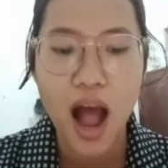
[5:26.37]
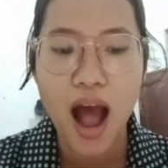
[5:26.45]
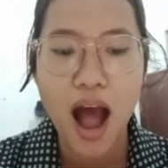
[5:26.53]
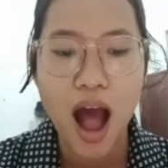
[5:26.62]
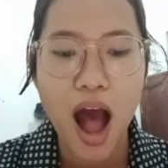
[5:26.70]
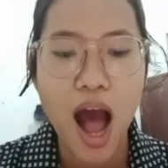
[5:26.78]

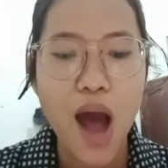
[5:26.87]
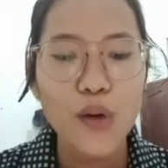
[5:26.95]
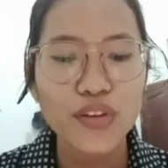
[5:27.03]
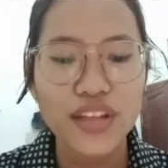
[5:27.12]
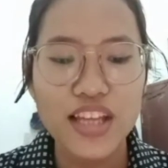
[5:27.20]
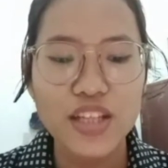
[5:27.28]
How
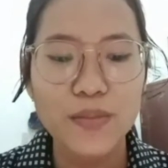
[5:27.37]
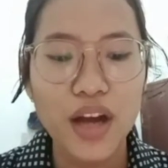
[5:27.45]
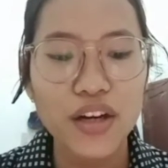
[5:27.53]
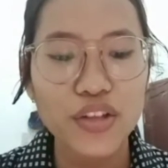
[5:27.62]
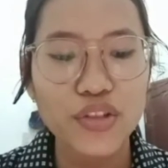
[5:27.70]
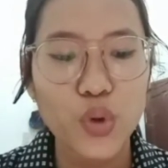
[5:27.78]
does
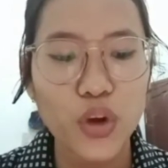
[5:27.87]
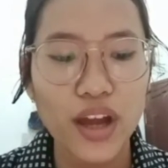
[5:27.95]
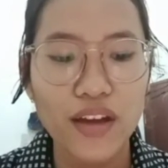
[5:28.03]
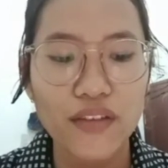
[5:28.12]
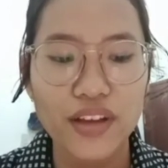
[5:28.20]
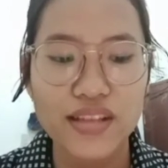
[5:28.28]
mother tongue
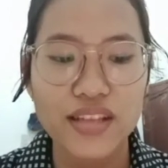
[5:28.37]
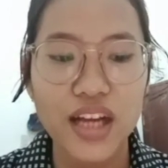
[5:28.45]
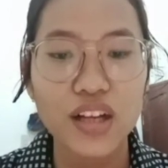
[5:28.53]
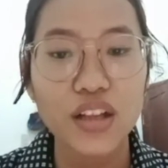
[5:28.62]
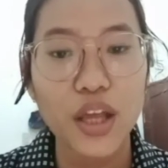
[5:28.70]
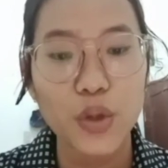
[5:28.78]
affect
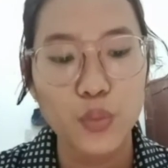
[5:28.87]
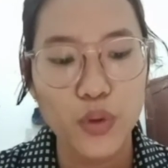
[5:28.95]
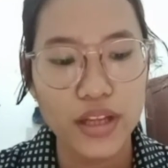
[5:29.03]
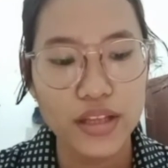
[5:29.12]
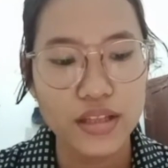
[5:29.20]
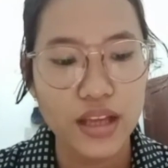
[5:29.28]
second
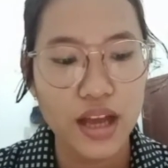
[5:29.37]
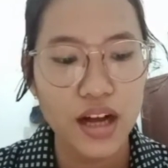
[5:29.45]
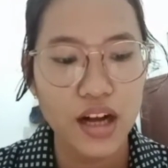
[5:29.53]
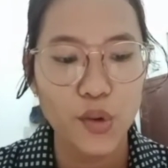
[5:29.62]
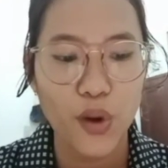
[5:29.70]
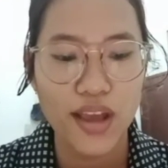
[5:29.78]
language
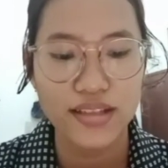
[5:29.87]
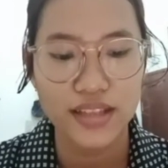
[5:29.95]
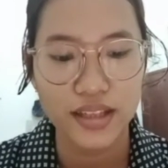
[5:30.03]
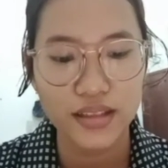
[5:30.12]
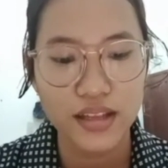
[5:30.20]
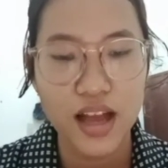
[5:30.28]

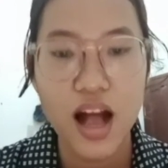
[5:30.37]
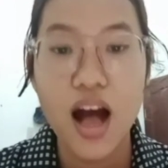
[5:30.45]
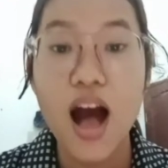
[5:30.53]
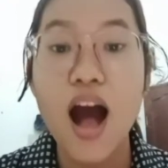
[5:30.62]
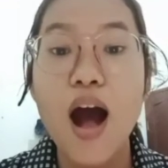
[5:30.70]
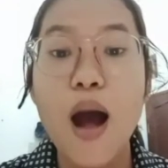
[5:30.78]
acquisition?
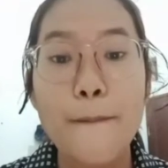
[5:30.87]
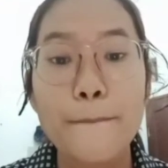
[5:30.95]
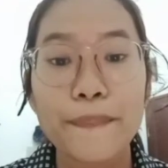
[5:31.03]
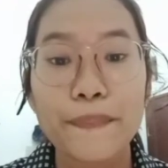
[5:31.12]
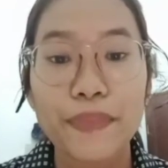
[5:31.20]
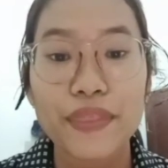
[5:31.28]

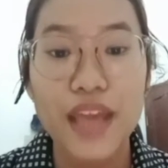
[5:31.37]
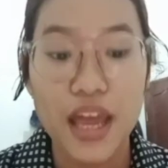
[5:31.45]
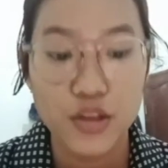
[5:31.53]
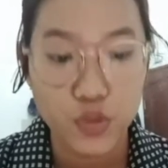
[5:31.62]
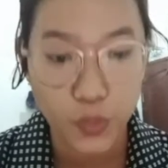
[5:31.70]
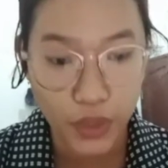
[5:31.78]
The
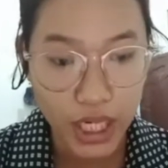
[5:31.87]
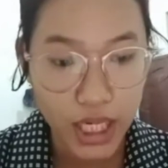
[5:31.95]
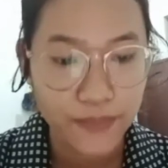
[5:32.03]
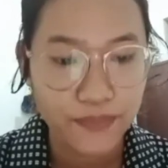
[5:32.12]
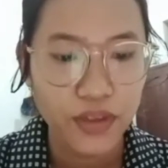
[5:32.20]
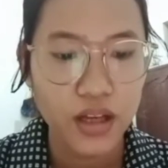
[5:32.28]
answer:
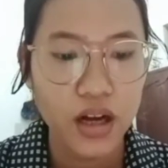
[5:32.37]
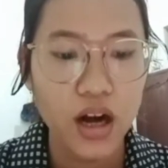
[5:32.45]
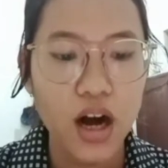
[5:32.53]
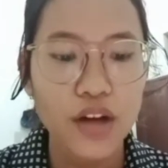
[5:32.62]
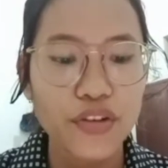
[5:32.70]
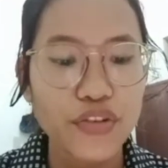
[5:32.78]

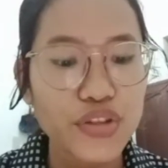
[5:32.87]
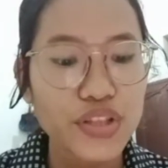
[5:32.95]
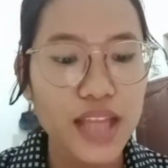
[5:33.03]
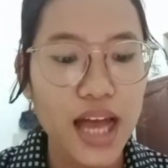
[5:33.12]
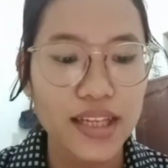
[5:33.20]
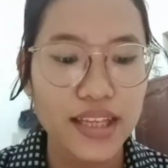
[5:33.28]
a new
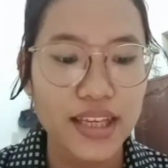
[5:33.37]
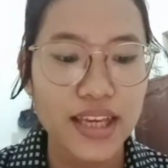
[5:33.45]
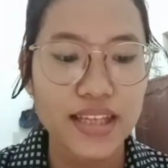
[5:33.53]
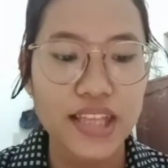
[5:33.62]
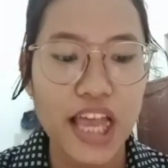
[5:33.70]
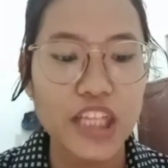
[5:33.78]
study
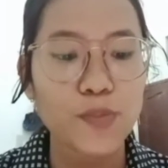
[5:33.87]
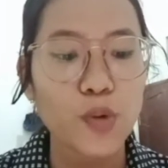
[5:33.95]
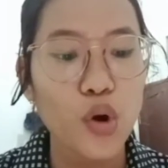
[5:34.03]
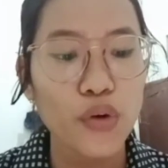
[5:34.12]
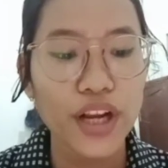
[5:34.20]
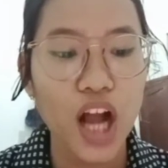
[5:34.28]
is
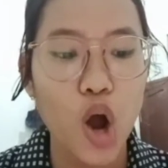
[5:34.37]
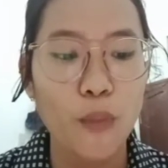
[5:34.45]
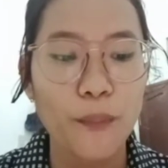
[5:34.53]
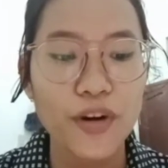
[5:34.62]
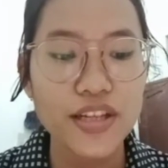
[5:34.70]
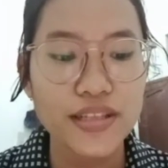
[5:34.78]
exploring how
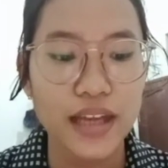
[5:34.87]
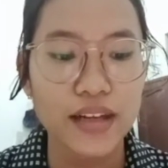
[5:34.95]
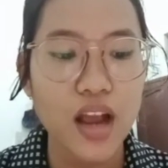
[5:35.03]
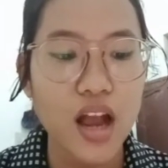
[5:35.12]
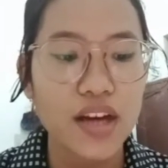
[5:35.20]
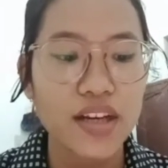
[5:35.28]
person
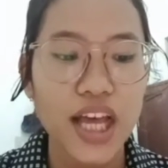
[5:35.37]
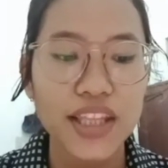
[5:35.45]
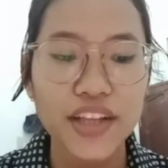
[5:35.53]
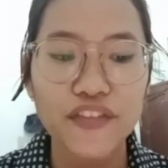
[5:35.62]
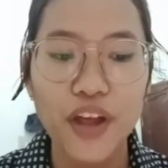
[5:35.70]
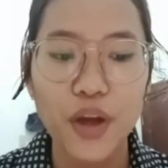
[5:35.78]

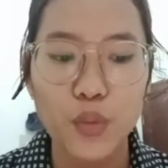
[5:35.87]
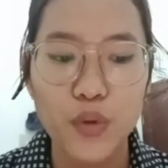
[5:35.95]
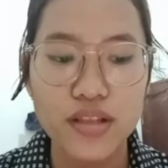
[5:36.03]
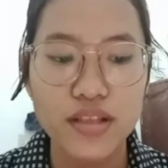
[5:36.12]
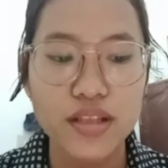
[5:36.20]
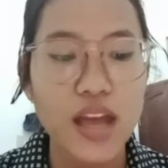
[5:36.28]
native language
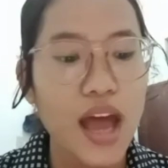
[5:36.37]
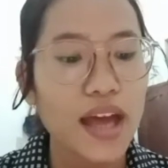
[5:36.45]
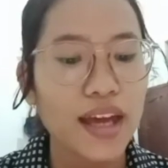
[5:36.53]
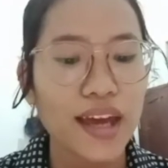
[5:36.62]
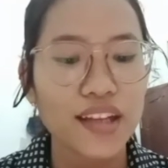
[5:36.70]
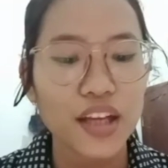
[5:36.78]

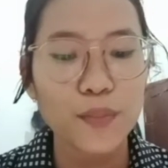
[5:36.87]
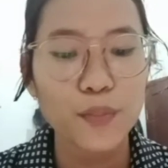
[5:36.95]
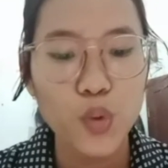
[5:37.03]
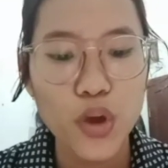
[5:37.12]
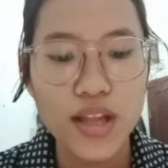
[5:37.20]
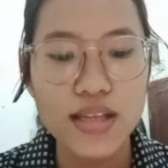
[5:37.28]
can
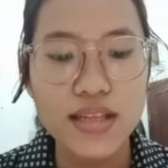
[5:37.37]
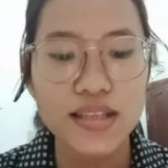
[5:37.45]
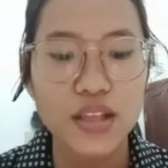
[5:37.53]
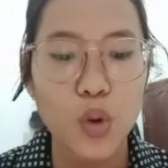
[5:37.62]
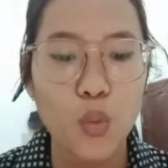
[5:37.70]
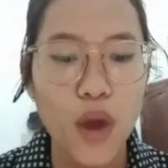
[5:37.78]
influence
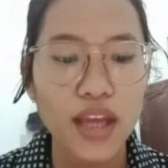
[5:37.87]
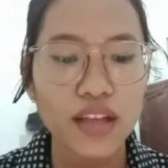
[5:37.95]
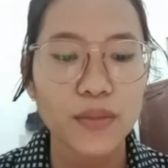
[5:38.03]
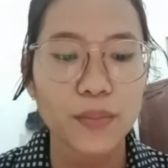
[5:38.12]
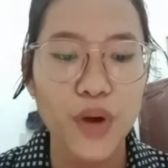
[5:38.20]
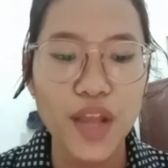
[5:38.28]
the way the
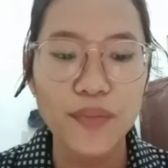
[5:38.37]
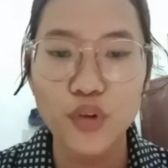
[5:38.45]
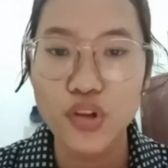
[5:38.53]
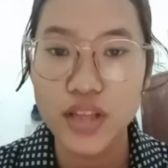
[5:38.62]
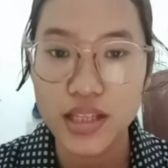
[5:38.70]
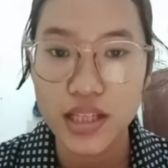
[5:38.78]
brain
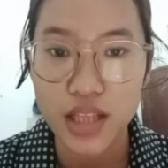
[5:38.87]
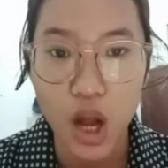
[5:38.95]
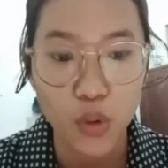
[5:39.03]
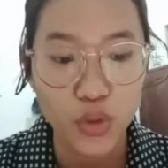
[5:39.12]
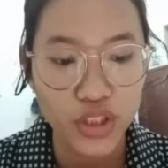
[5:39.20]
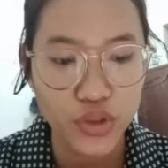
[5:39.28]
processes
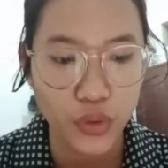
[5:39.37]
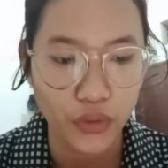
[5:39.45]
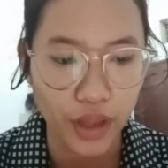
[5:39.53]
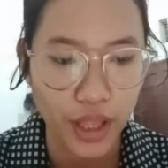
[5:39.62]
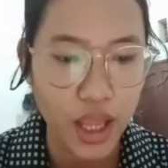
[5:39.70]
auditory